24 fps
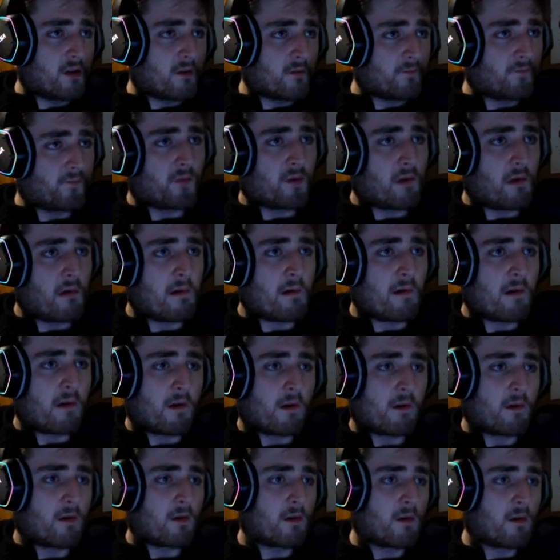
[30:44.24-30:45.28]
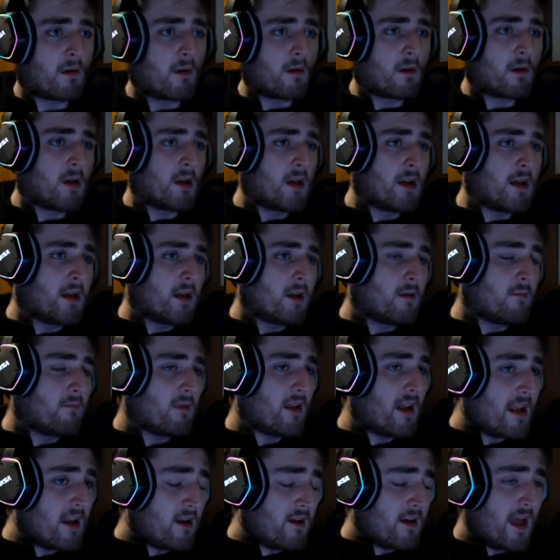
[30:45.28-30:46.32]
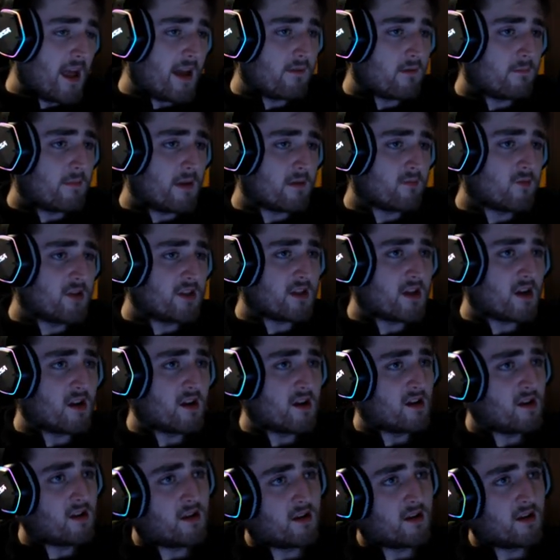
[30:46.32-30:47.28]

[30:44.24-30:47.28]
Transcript: But I don't have a memory card.